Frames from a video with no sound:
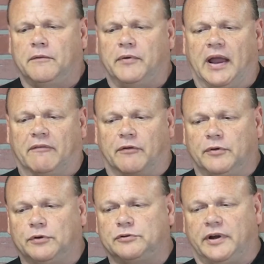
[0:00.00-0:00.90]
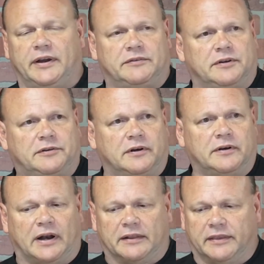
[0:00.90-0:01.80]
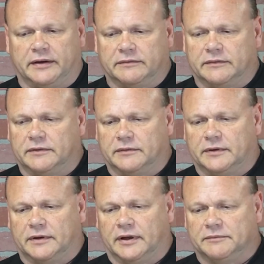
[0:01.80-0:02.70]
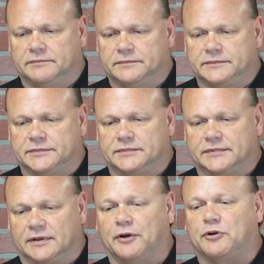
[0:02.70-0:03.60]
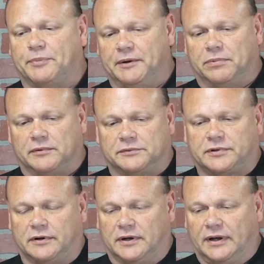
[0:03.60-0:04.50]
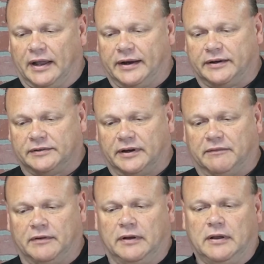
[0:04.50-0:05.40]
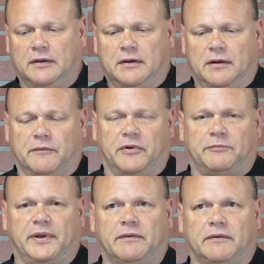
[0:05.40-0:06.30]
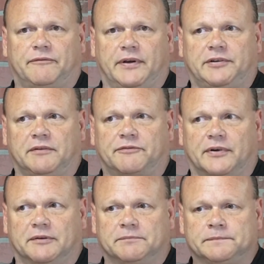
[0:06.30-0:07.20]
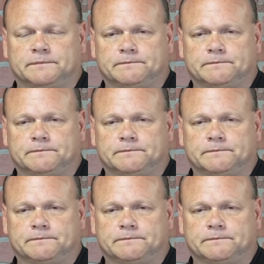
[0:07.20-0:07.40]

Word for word: we have a rule change this year that I think um, the local people certainly like is that we've been fishing from